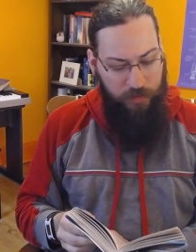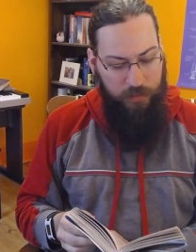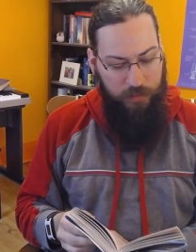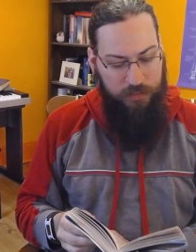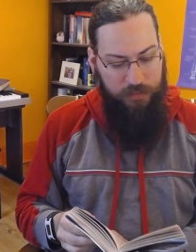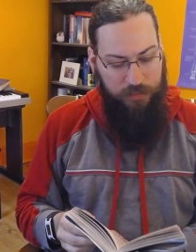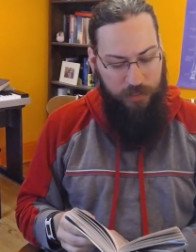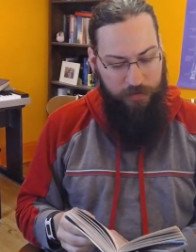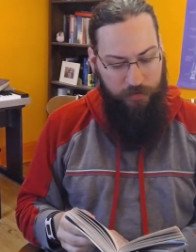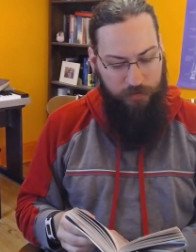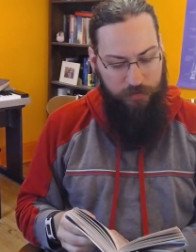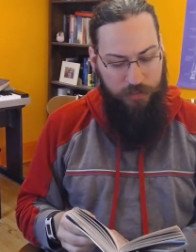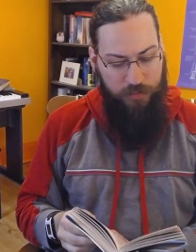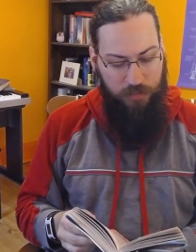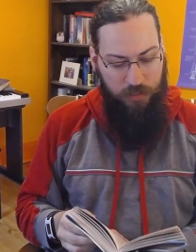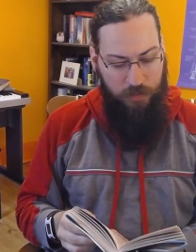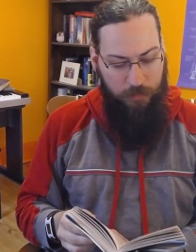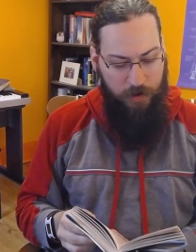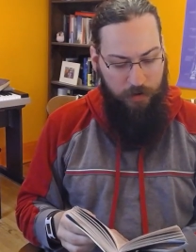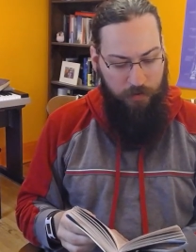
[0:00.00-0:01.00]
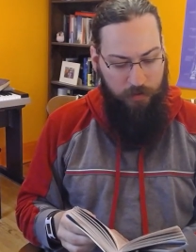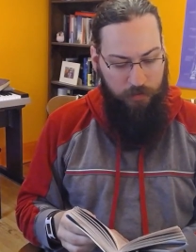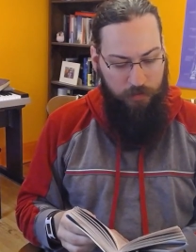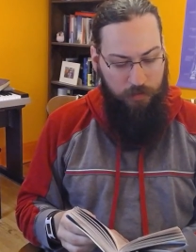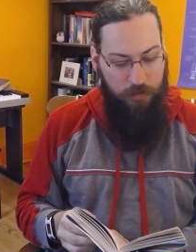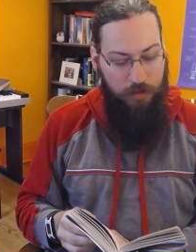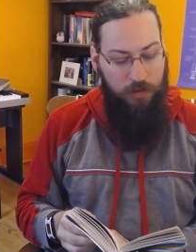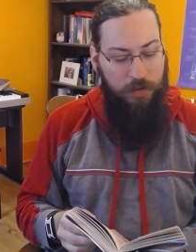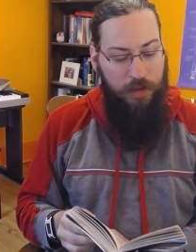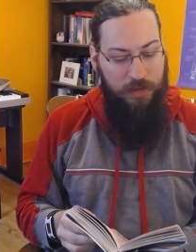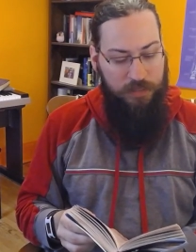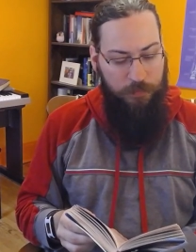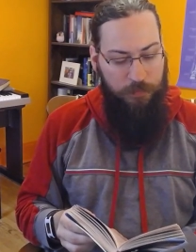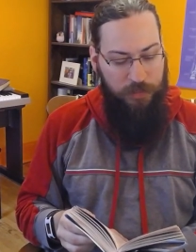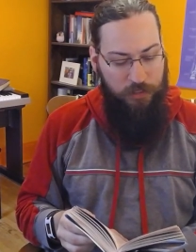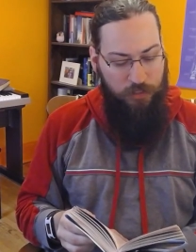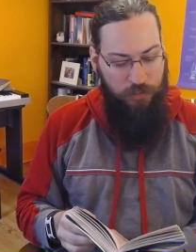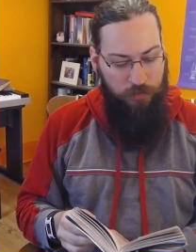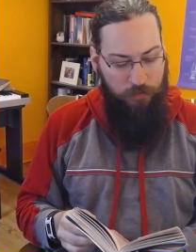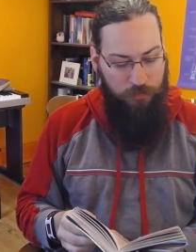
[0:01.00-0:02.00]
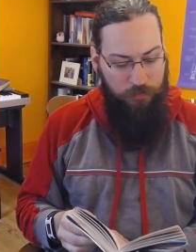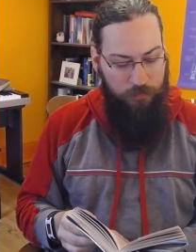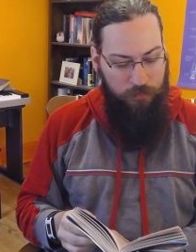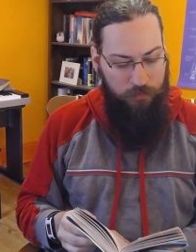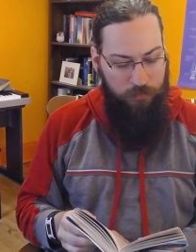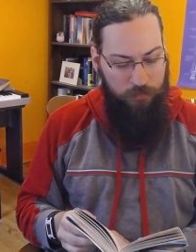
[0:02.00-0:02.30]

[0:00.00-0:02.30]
Felix Leiter," said the American. "Glad to meet you."